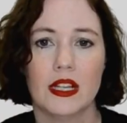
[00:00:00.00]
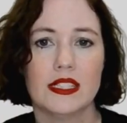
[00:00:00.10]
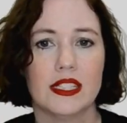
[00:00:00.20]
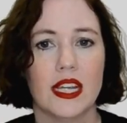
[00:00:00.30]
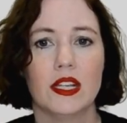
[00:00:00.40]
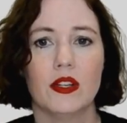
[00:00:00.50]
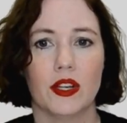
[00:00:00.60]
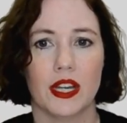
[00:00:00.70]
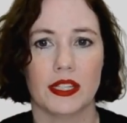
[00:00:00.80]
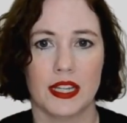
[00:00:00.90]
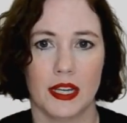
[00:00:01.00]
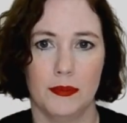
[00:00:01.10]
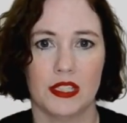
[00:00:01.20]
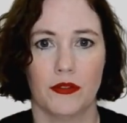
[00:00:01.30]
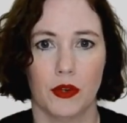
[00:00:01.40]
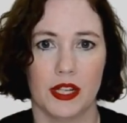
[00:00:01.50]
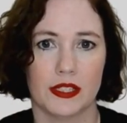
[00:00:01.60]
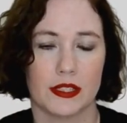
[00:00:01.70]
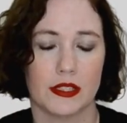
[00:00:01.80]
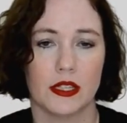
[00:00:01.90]
Let's take a look at types of
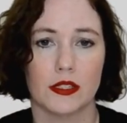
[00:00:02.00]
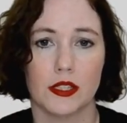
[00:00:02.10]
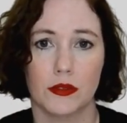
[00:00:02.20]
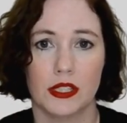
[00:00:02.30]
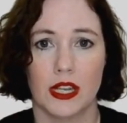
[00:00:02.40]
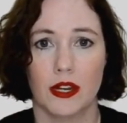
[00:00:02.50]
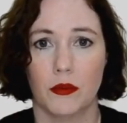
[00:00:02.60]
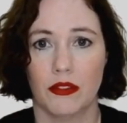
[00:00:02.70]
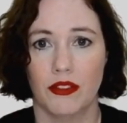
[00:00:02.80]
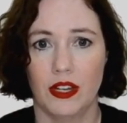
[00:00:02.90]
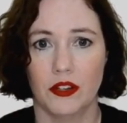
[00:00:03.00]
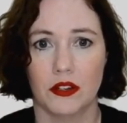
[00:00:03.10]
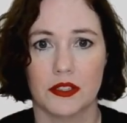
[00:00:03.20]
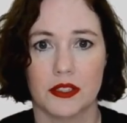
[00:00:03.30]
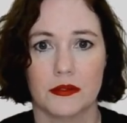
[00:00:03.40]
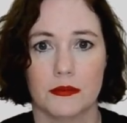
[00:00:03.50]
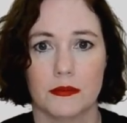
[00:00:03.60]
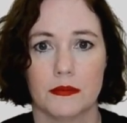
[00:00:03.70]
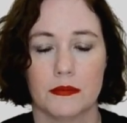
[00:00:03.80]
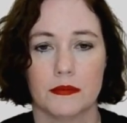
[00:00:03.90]
risks associated with vendors.
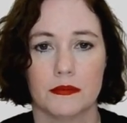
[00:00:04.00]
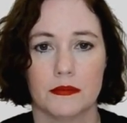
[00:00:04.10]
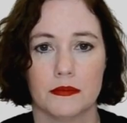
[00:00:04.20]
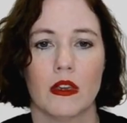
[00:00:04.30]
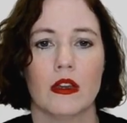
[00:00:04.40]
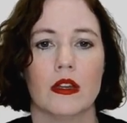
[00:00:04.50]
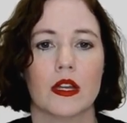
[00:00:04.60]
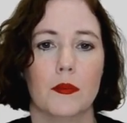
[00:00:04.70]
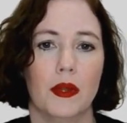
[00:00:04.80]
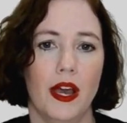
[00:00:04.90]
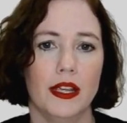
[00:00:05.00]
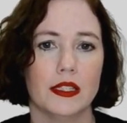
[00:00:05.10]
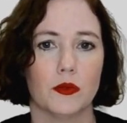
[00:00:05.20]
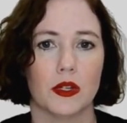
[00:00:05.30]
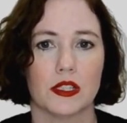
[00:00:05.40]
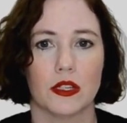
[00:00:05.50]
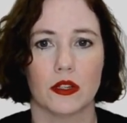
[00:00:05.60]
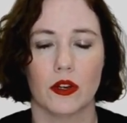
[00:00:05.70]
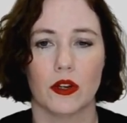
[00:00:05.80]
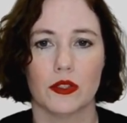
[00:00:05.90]
Compliance risk
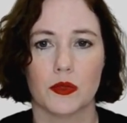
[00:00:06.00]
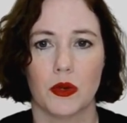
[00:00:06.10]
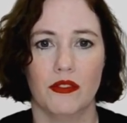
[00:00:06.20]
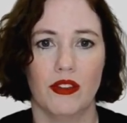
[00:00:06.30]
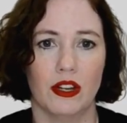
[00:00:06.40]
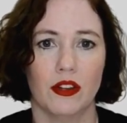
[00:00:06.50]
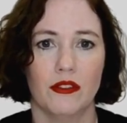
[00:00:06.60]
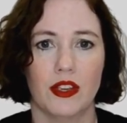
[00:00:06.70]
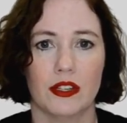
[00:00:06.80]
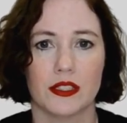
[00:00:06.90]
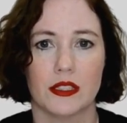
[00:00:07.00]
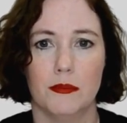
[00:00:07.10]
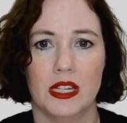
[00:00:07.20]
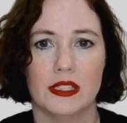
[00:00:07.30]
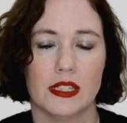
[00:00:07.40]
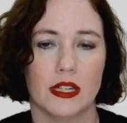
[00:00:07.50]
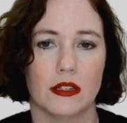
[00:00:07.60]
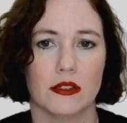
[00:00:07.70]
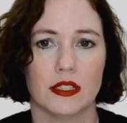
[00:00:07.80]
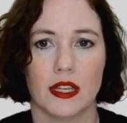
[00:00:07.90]
occurs when a vendor fails to meet
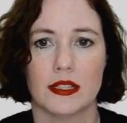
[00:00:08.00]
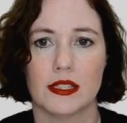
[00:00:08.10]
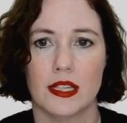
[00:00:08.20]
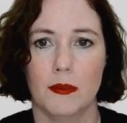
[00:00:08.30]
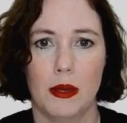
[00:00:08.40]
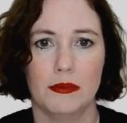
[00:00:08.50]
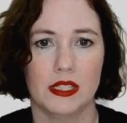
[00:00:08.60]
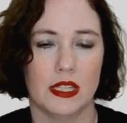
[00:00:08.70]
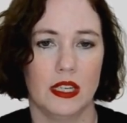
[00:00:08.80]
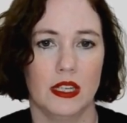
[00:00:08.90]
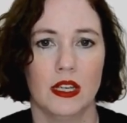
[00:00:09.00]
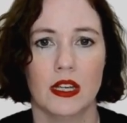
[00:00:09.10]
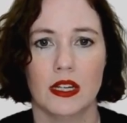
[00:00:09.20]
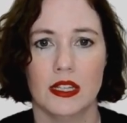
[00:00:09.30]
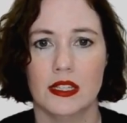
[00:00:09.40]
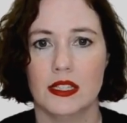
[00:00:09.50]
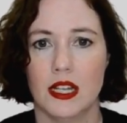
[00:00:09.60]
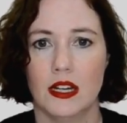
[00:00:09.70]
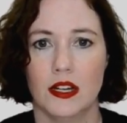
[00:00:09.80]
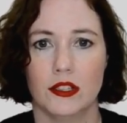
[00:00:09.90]
standards like CMMC,
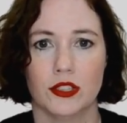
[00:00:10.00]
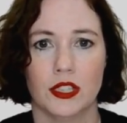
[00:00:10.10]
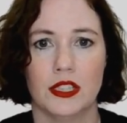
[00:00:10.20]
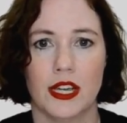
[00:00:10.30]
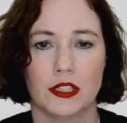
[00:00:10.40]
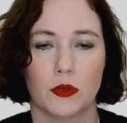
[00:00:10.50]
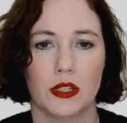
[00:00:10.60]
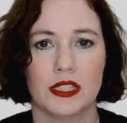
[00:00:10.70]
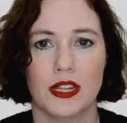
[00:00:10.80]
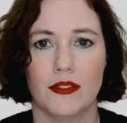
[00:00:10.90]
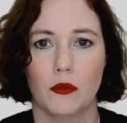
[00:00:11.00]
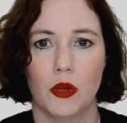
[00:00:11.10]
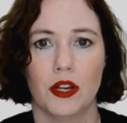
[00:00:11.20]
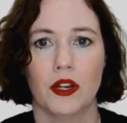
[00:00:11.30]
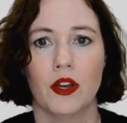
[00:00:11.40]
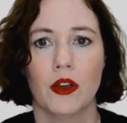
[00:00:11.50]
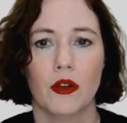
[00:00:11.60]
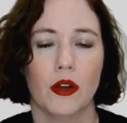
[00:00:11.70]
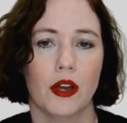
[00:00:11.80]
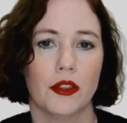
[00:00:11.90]
NIST 800-171,
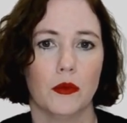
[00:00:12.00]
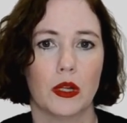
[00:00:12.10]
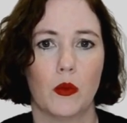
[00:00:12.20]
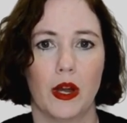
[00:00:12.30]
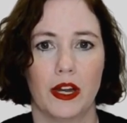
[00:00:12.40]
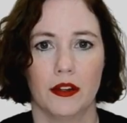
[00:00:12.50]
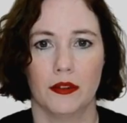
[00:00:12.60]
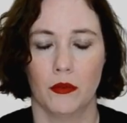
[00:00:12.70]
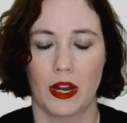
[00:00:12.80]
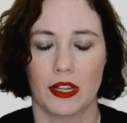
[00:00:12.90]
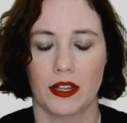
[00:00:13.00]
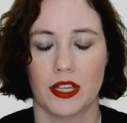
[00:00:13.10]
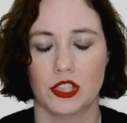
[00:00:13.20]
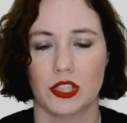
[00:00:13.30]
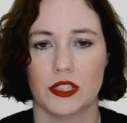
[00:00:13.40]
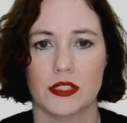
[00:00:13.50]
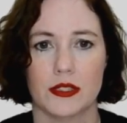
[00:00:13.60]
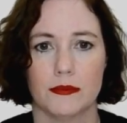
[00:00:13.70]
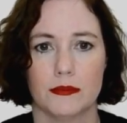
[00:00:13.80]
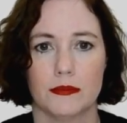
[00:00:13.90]
or other required regulations.